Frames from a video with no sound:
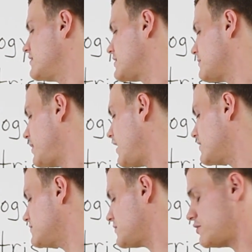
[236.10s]
at the
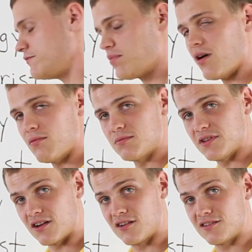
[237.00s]
bottom, you've
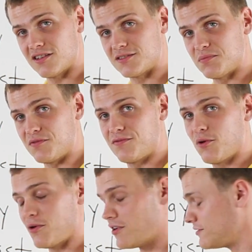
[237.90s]
probably heard this
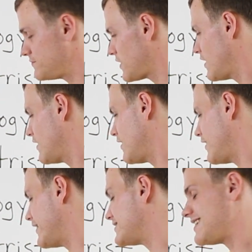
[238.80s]
before, is